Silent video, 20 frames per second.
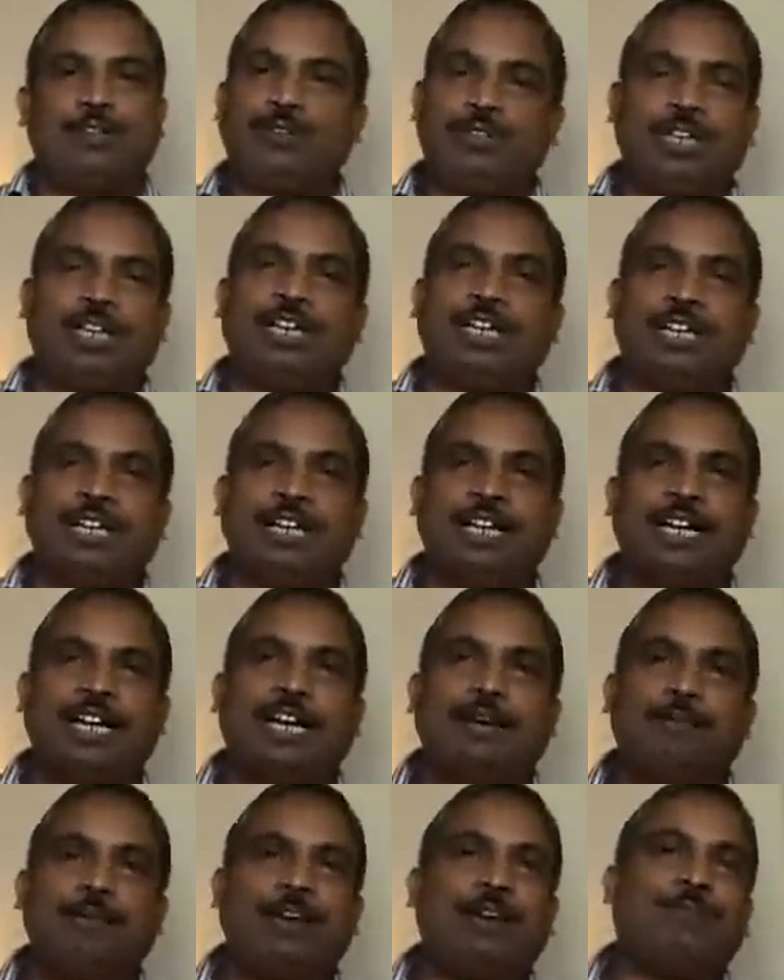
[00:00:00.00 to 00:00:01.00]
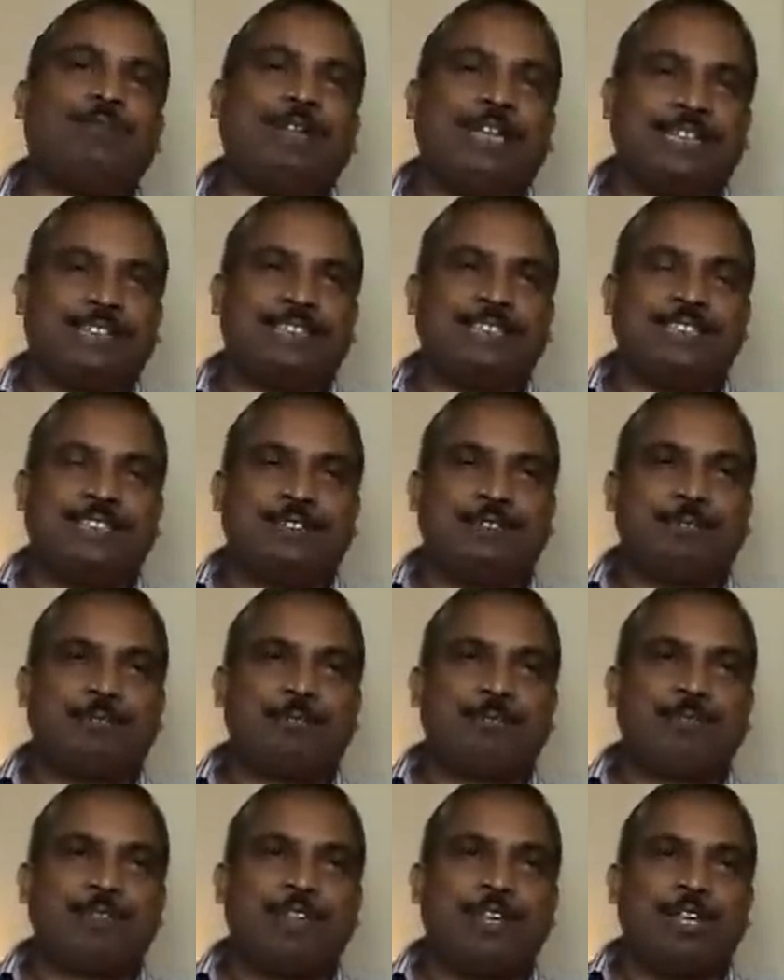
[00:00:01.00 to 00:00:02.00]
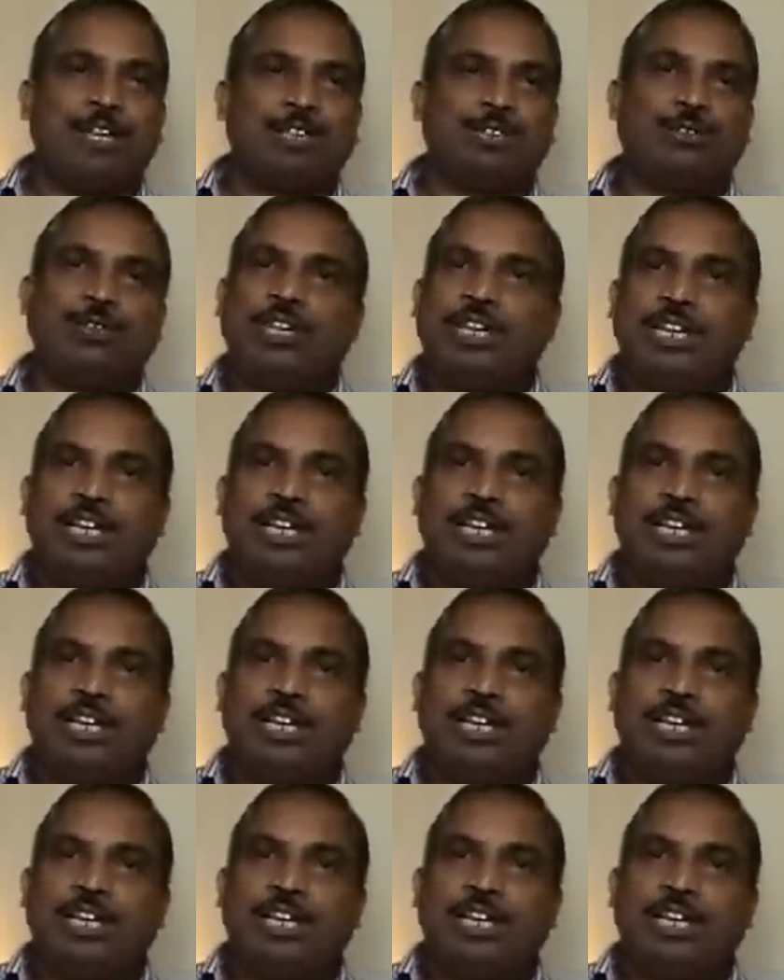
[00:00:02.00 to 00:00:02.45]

to the level of death. So